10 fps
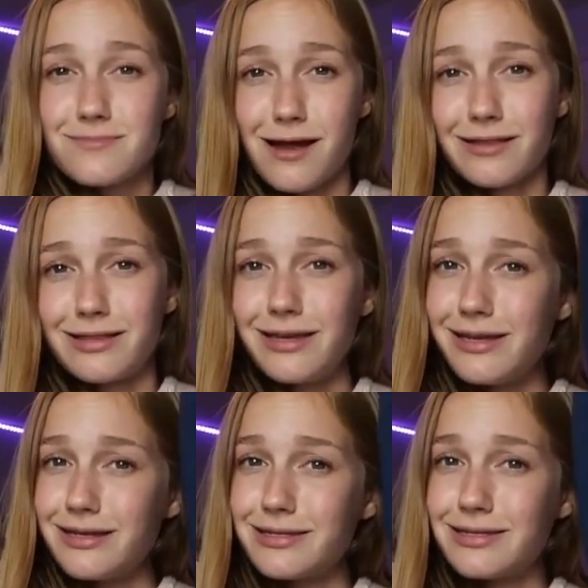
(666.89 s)
got
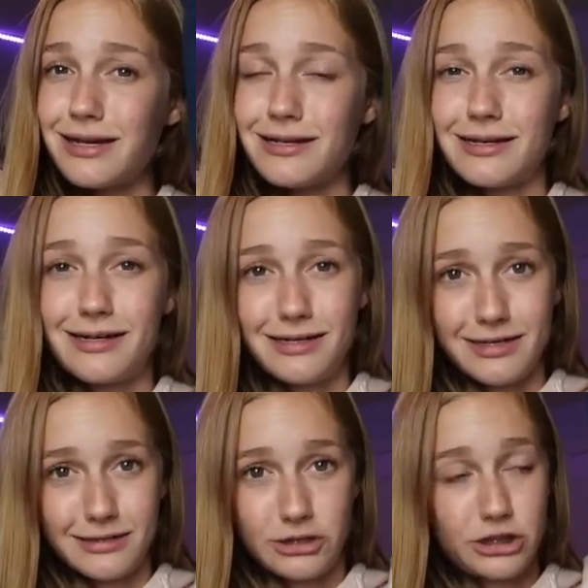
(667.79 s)
these
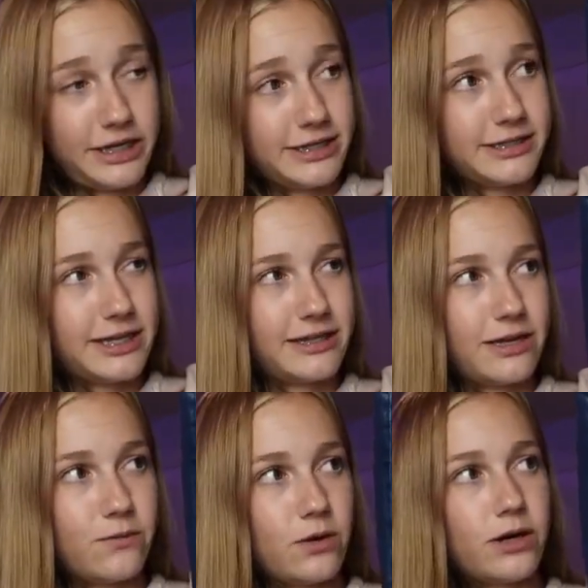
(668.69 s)
jeans and
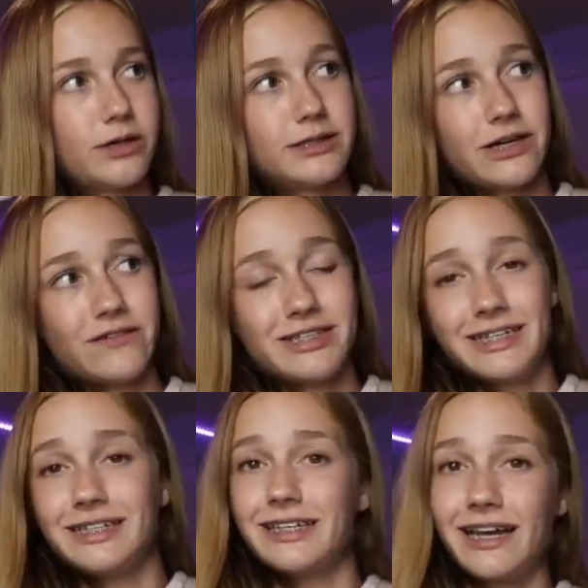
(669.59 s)
they were
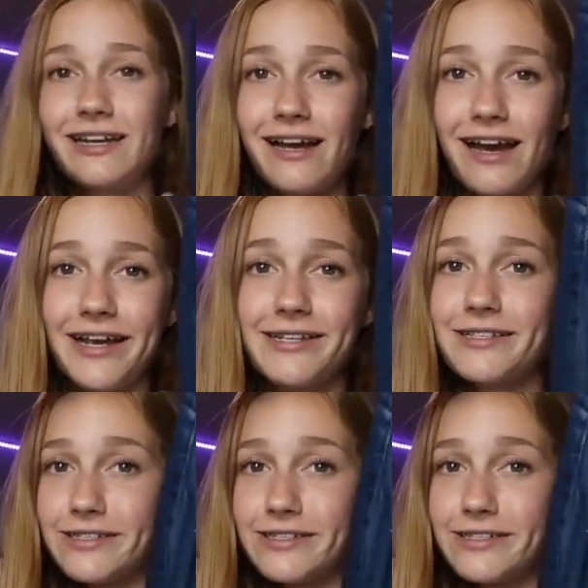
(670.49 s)
$17.99.